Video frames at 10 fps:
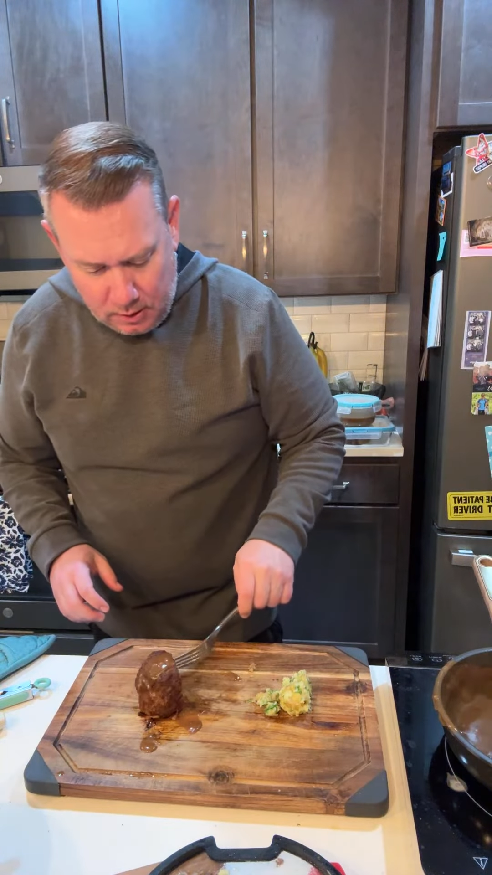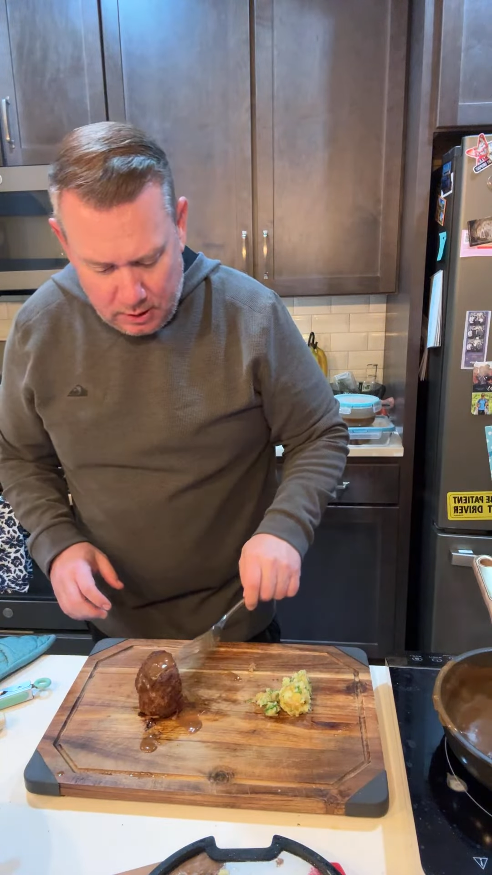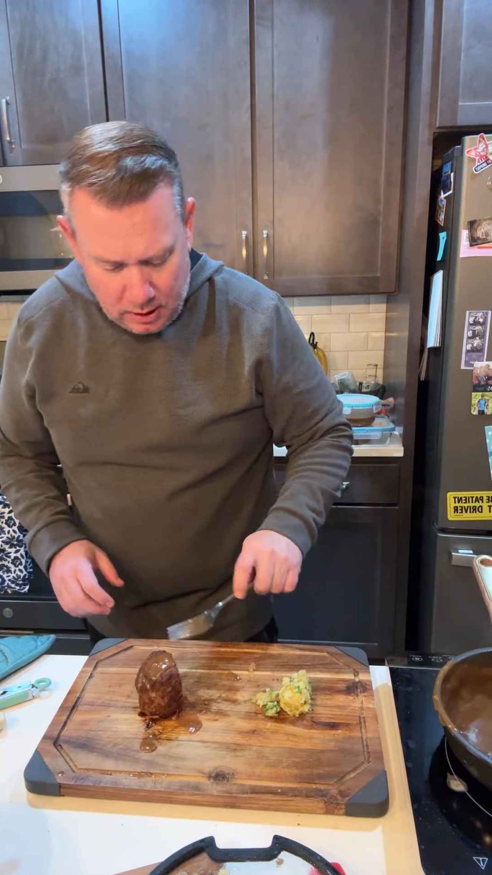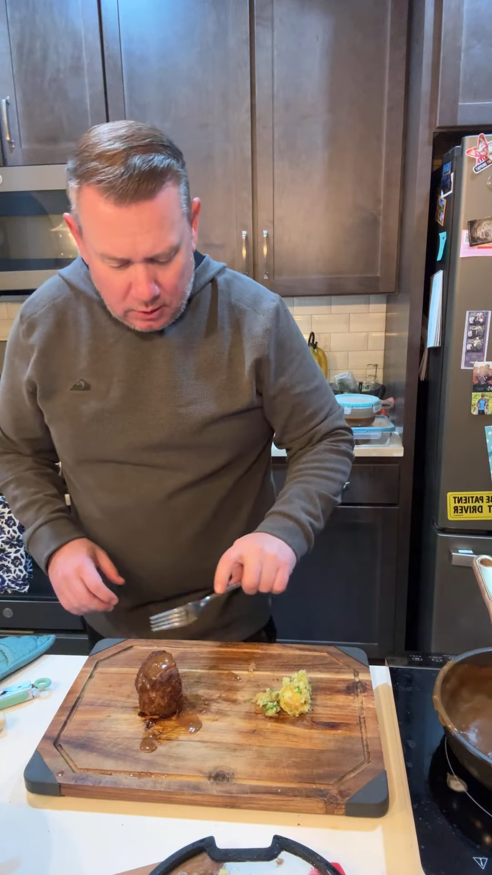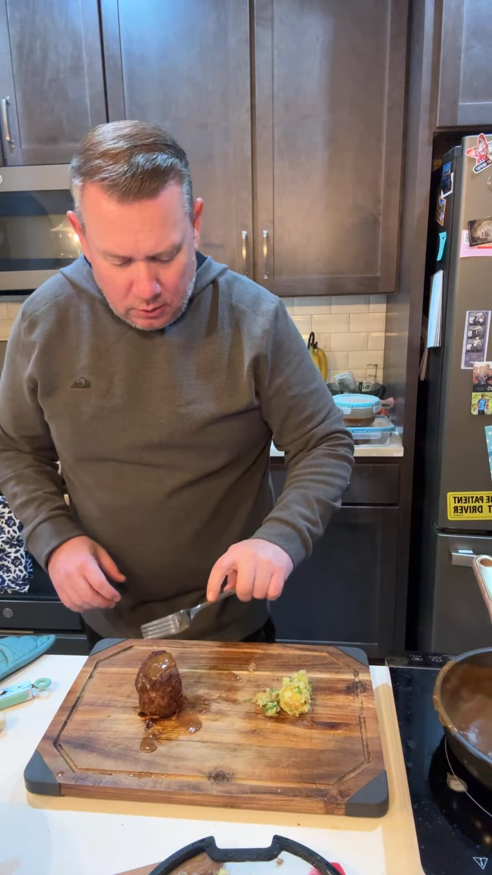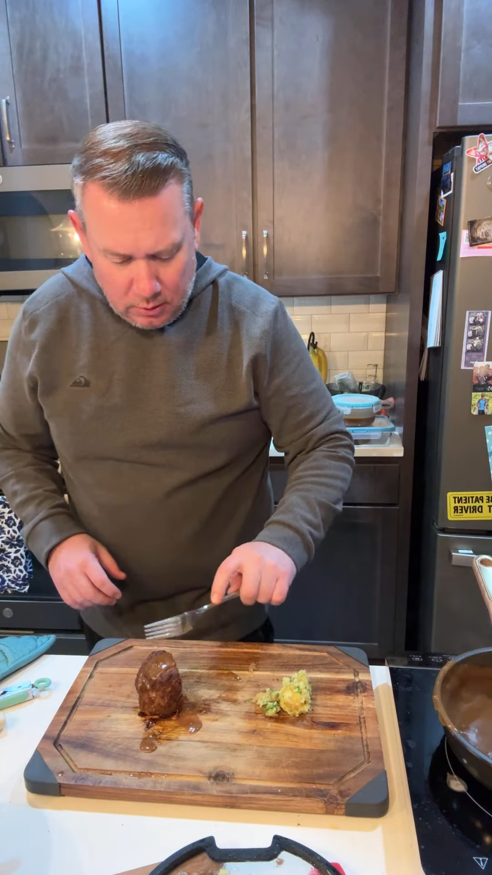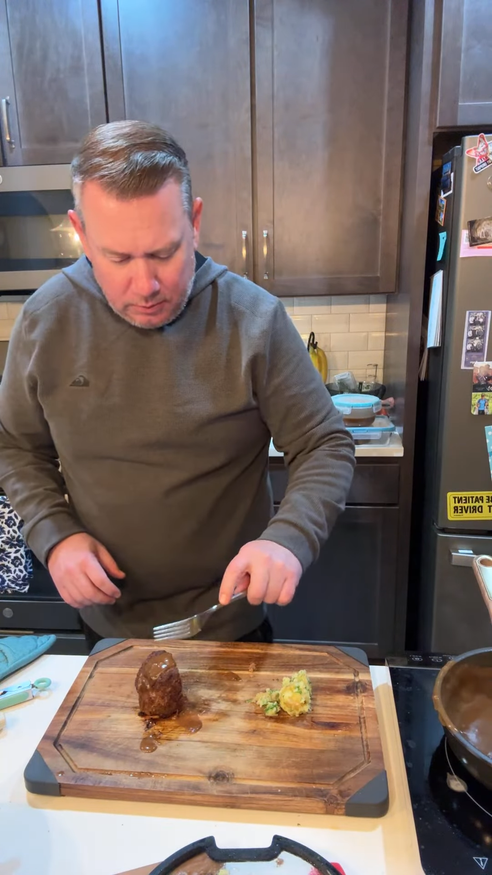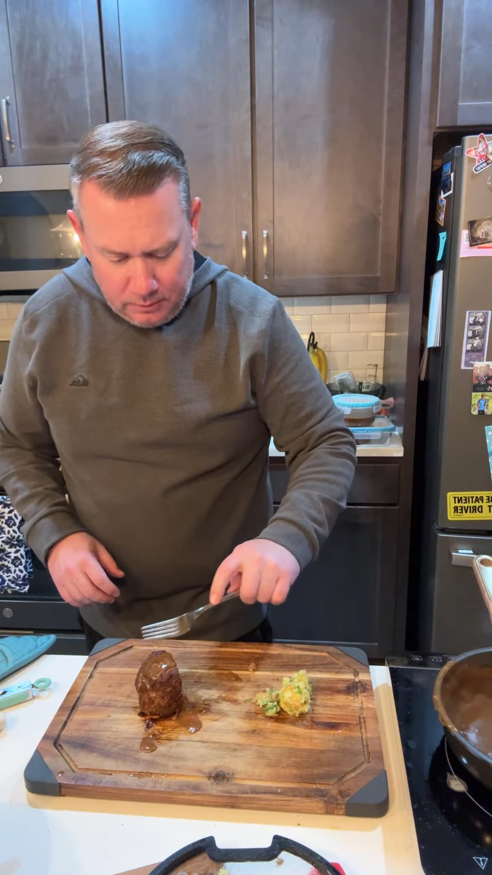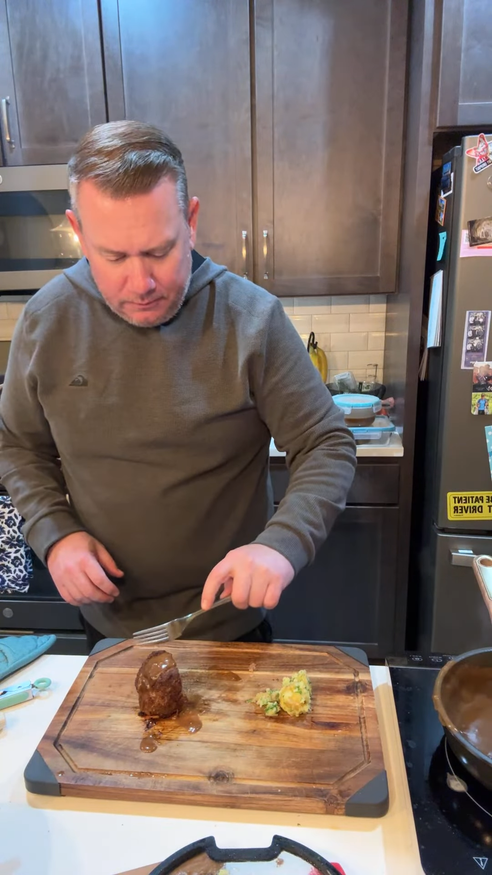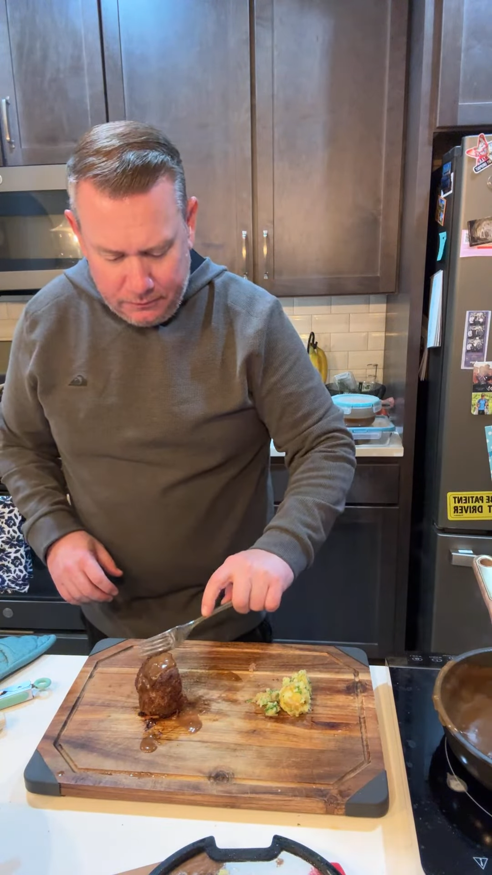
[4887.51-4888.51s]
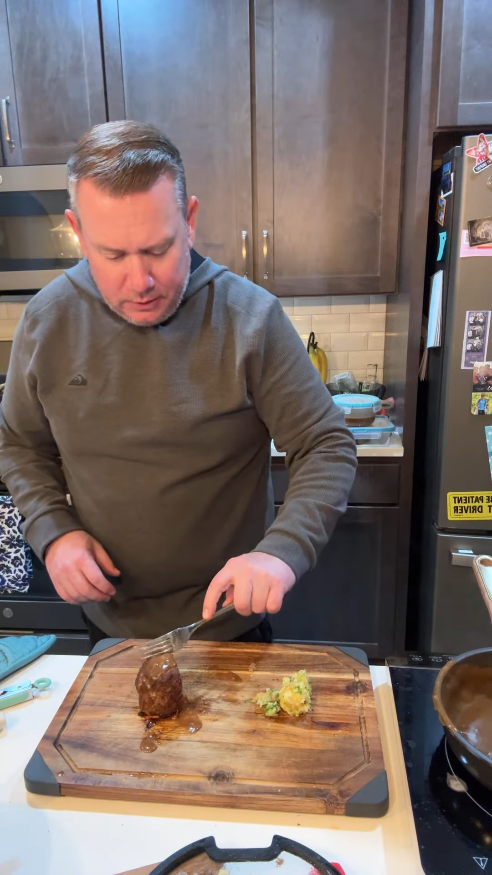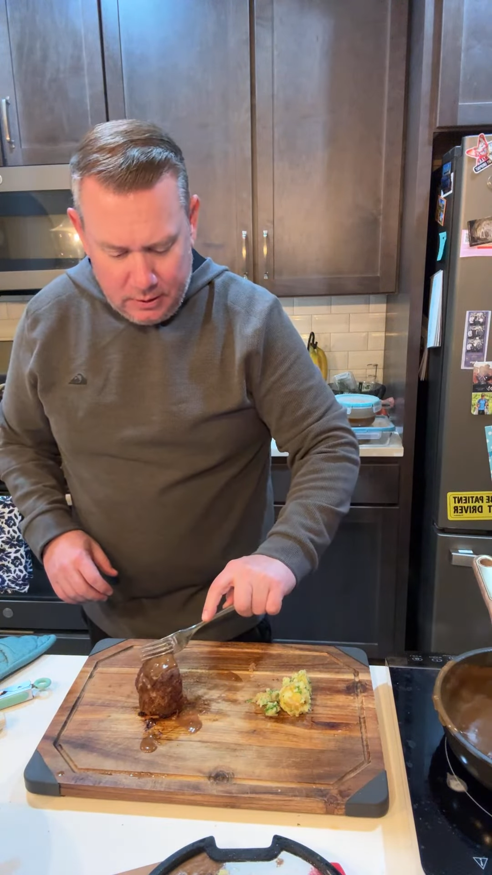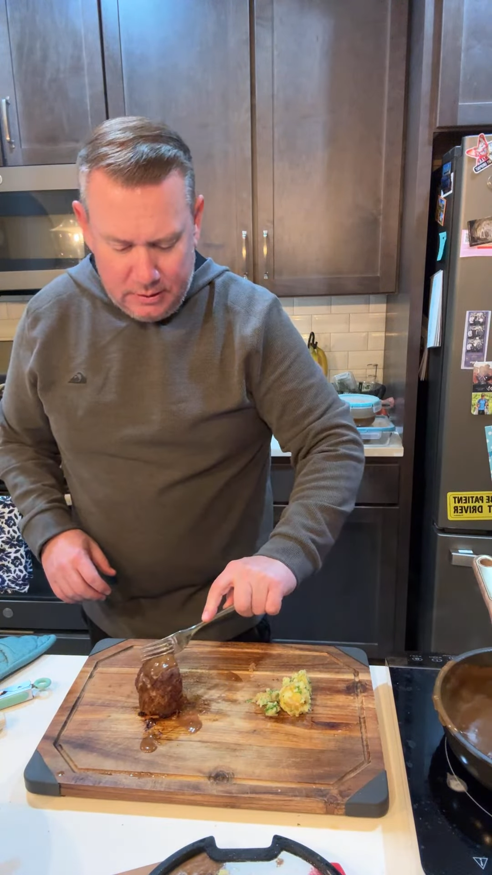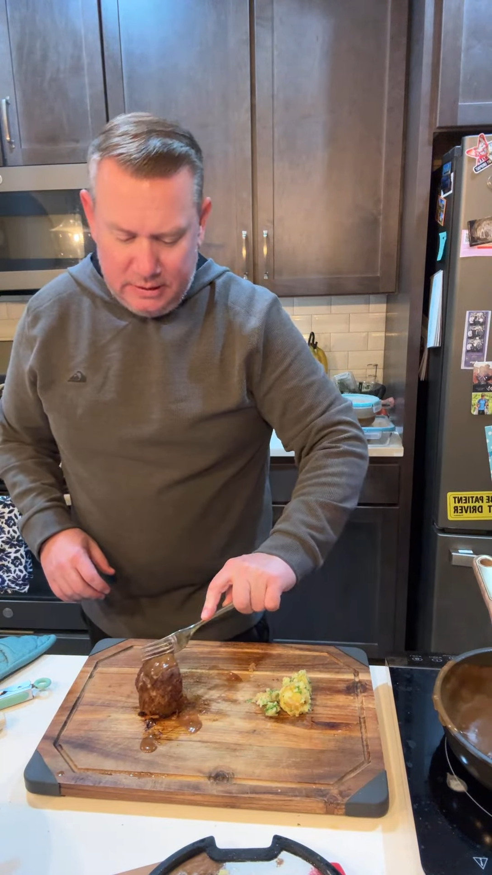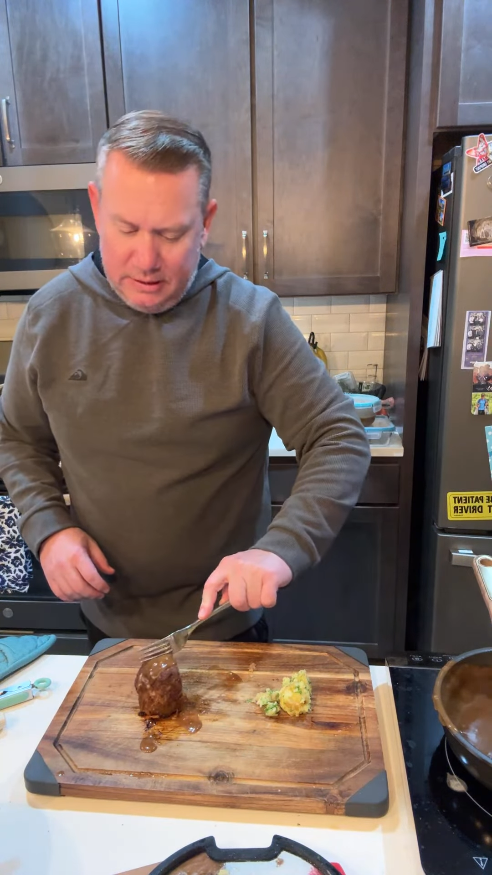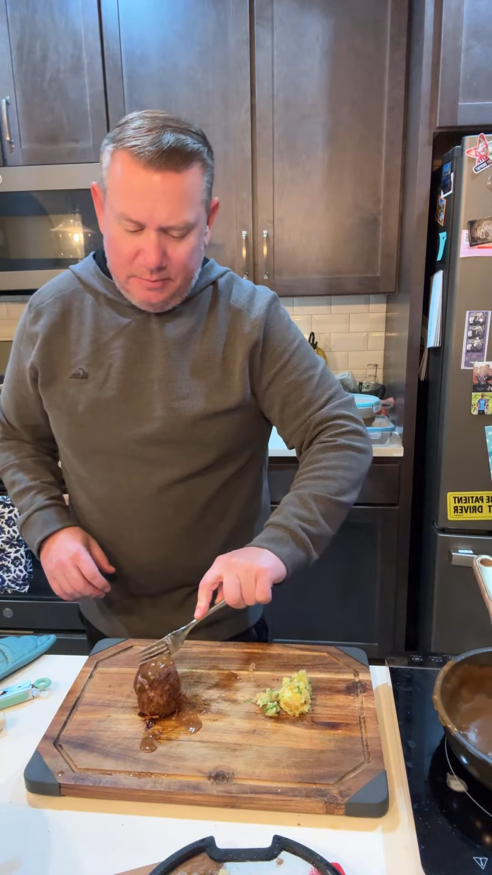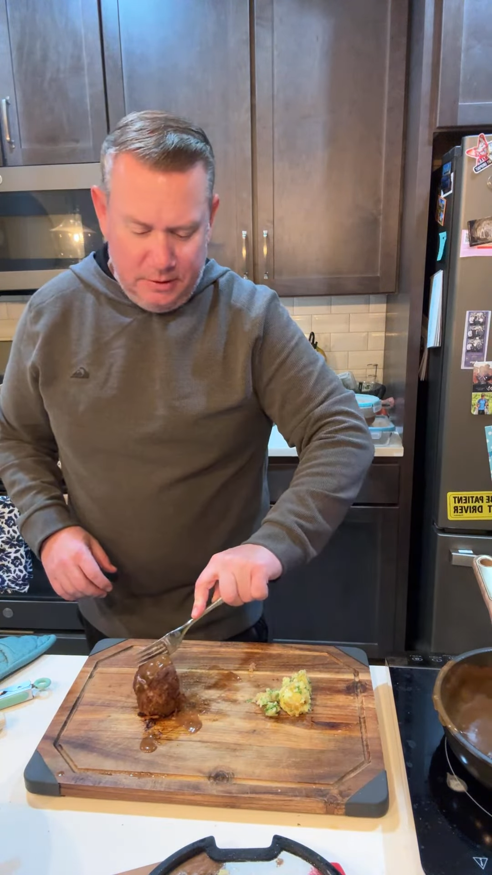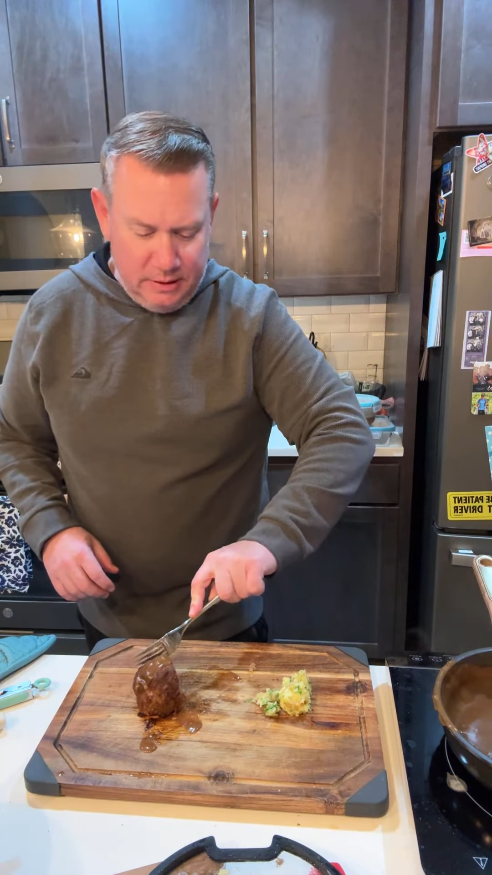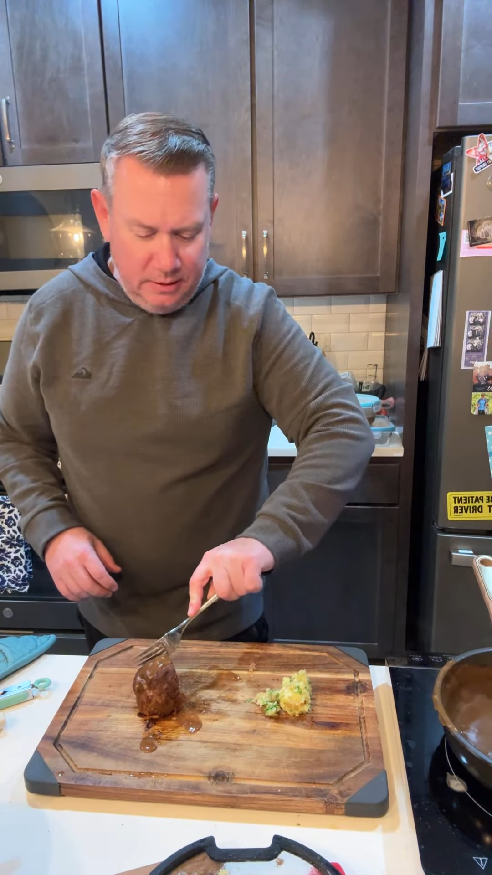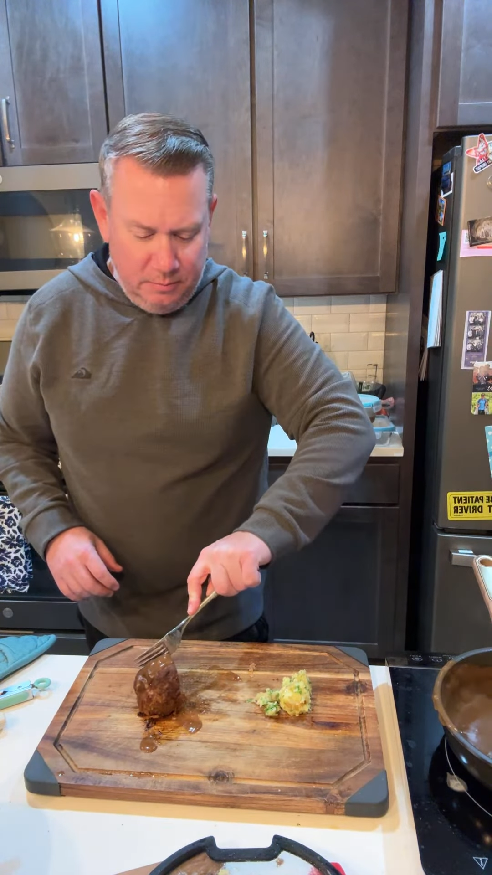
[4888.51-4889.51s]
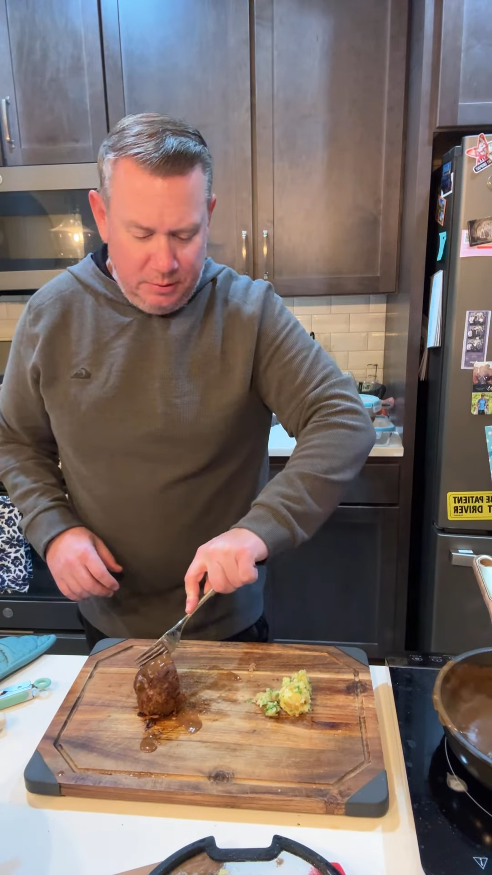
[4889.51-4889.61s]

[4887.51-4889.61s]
Not horrible. Let's get some of this end